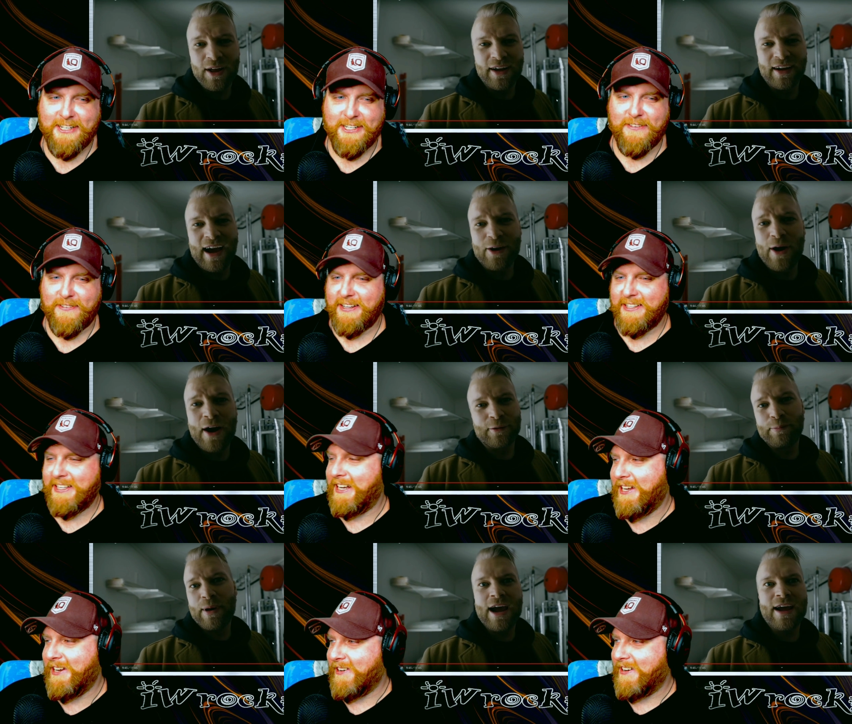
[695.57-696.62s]
Speaker 1: different than
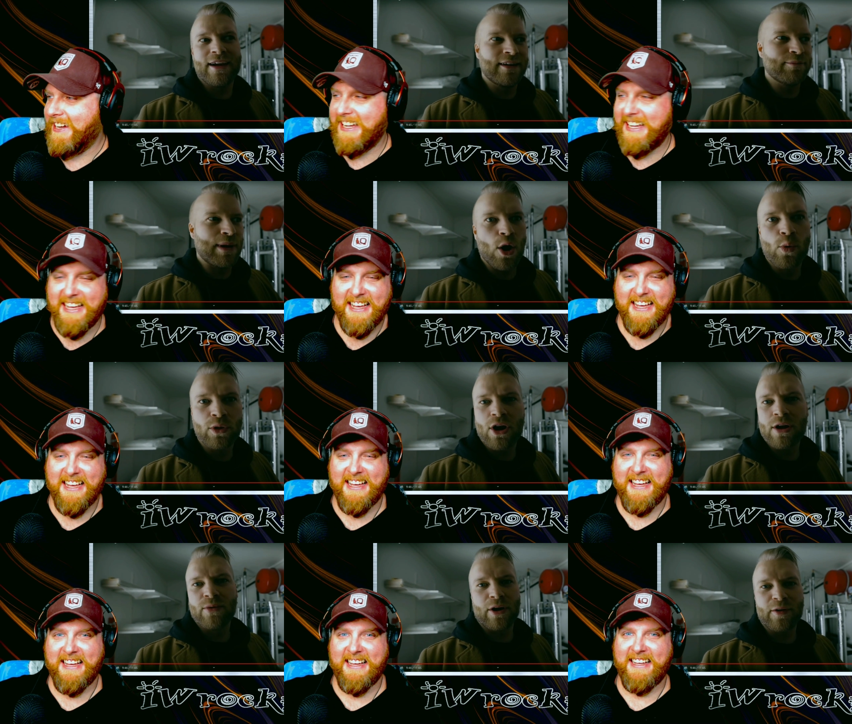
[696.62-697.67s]
here. I don't have to buy my own
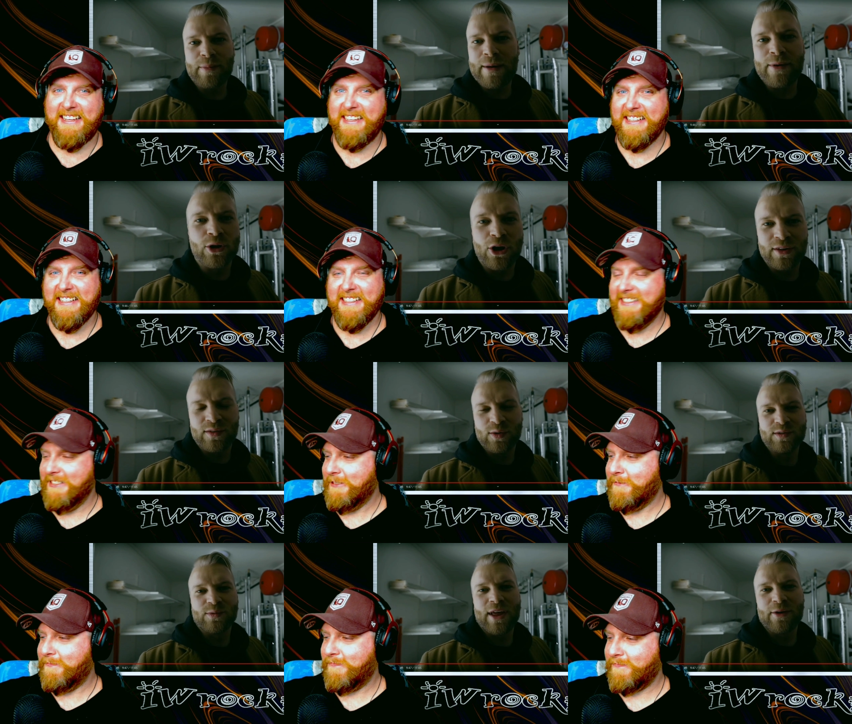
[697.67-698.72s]
lawnmower. I don't have to buy my own garden
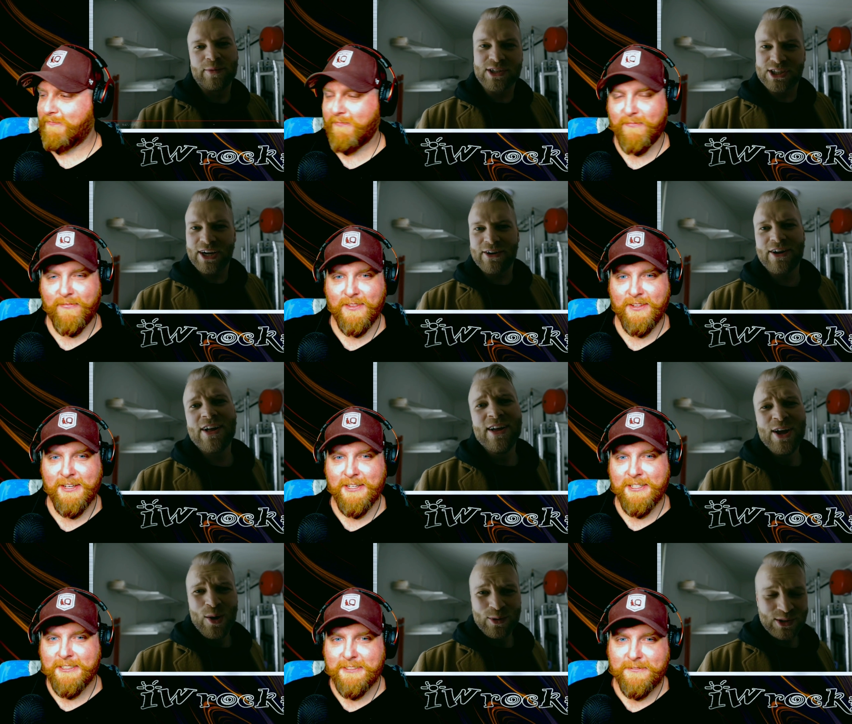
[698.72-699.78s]
tools. Rather, we just share it
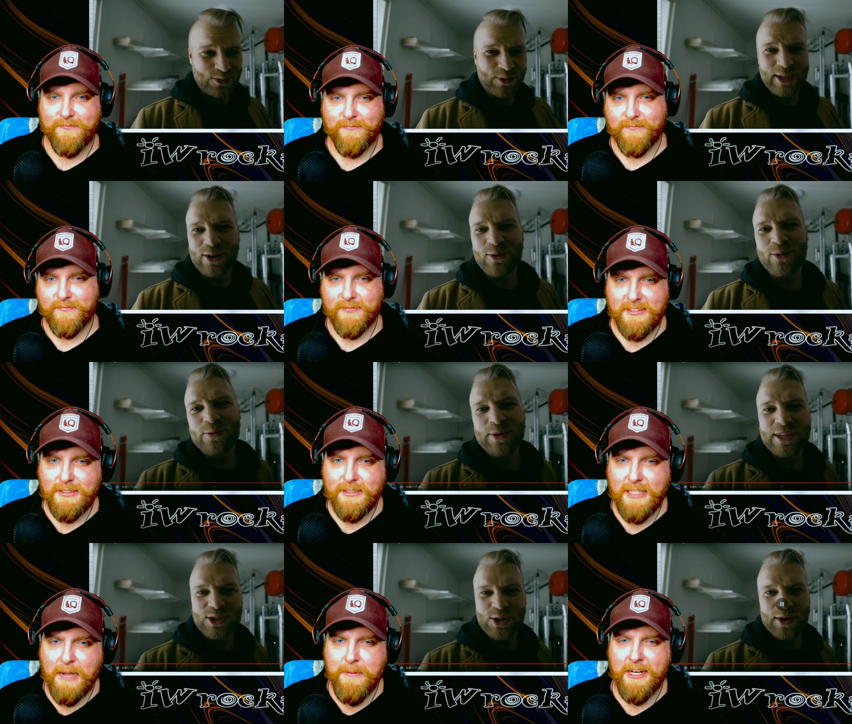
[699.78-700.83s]
all, which is really cool.
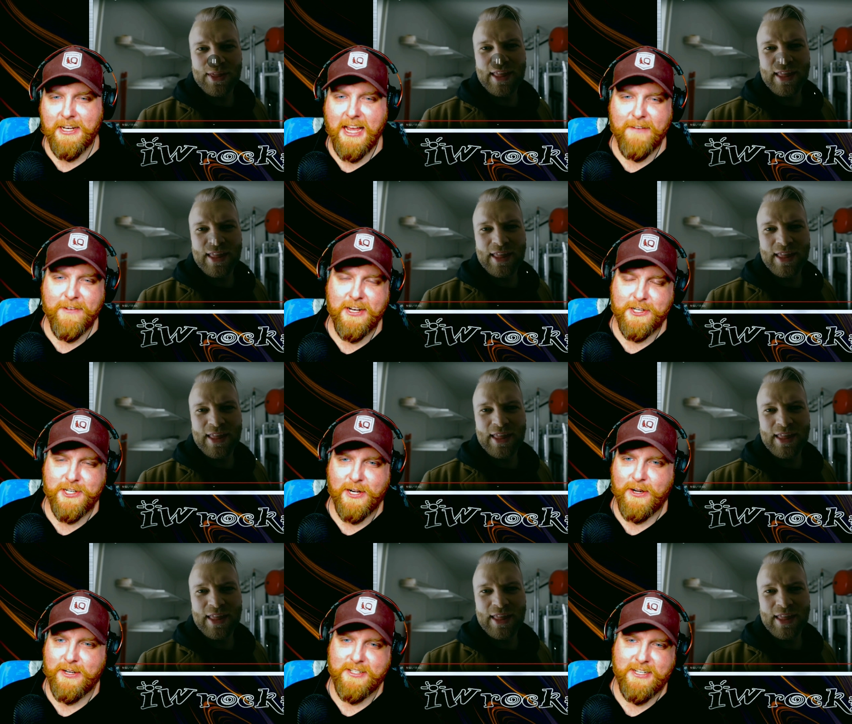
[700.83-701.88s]
Speaker 2: I mean, having it
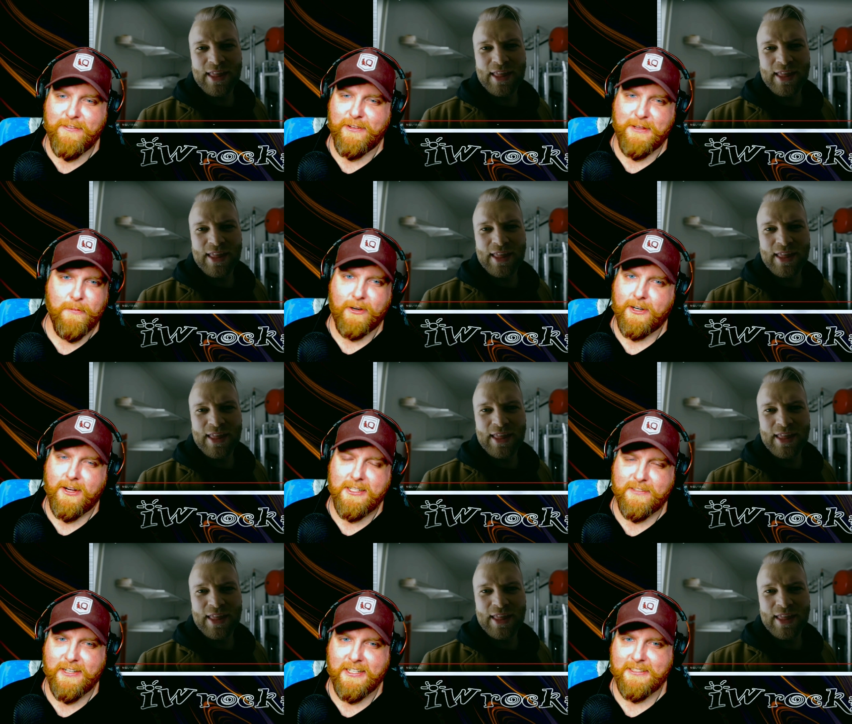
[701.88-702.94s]
shared is definitely more cost
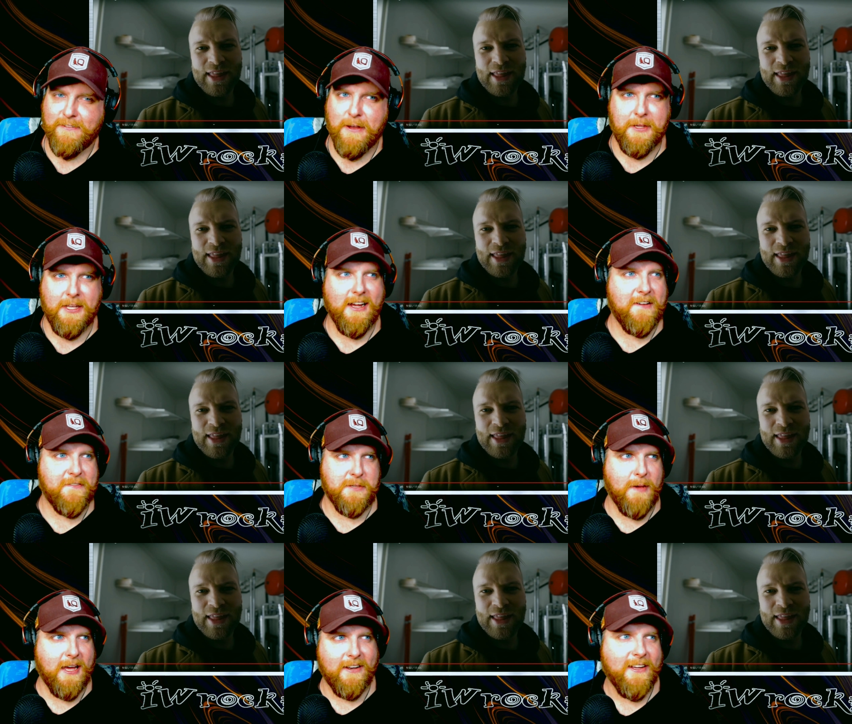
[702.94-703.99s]
effective. I mean, I've
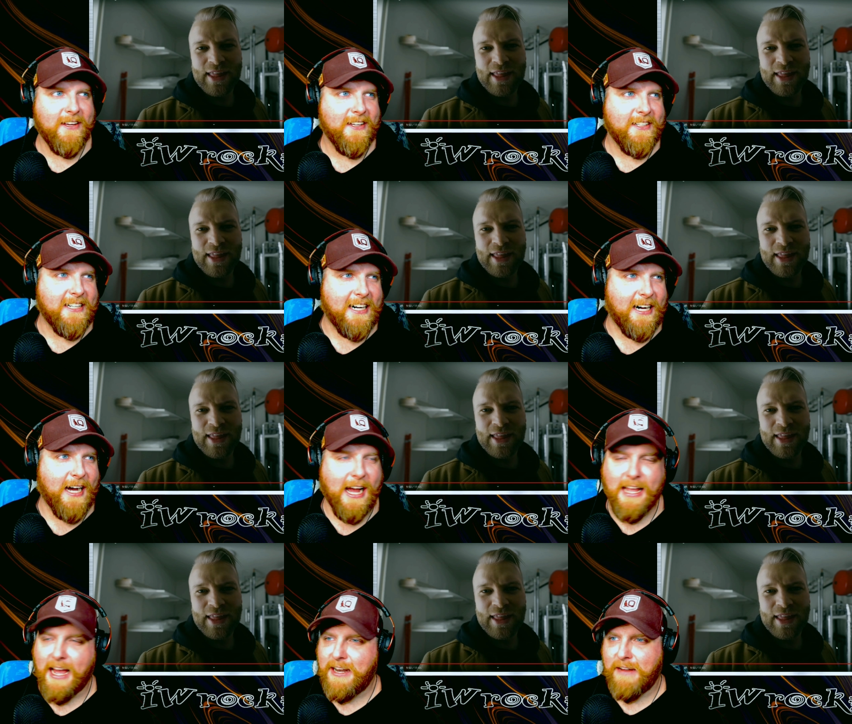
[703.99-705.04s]
spent,
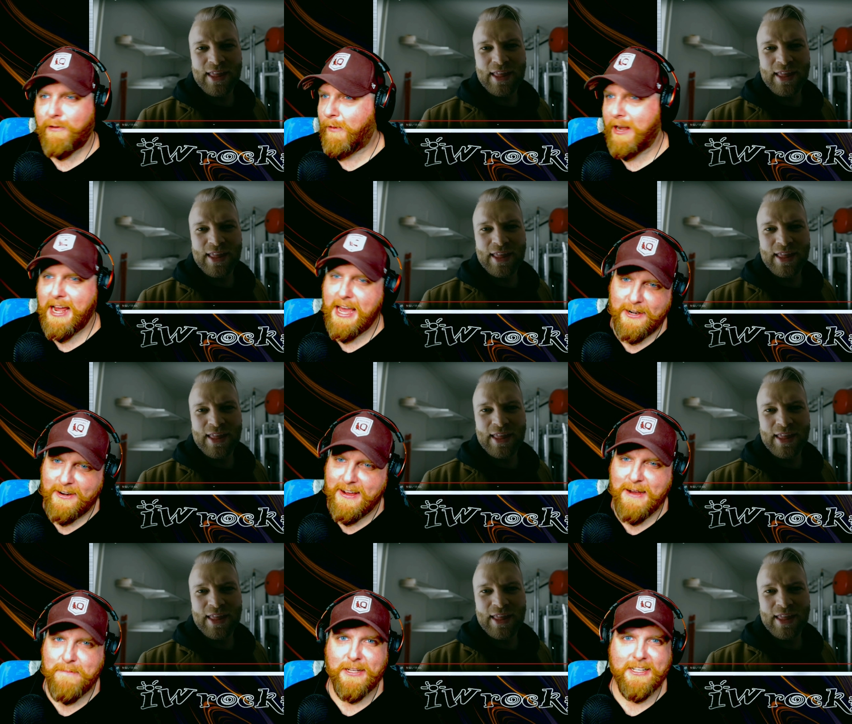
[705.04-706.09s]
I never want to add it
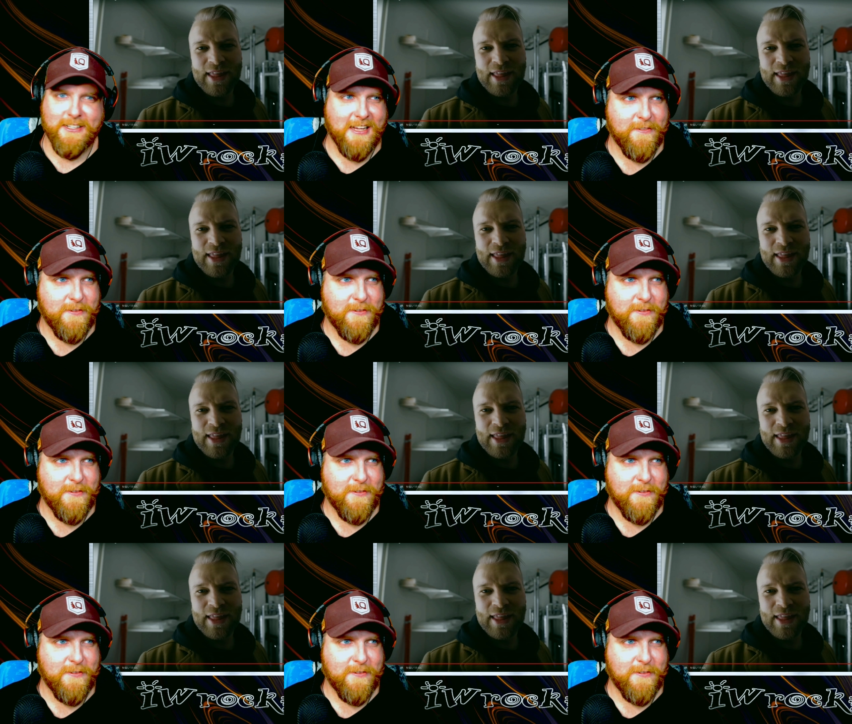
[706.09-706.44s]
up because I've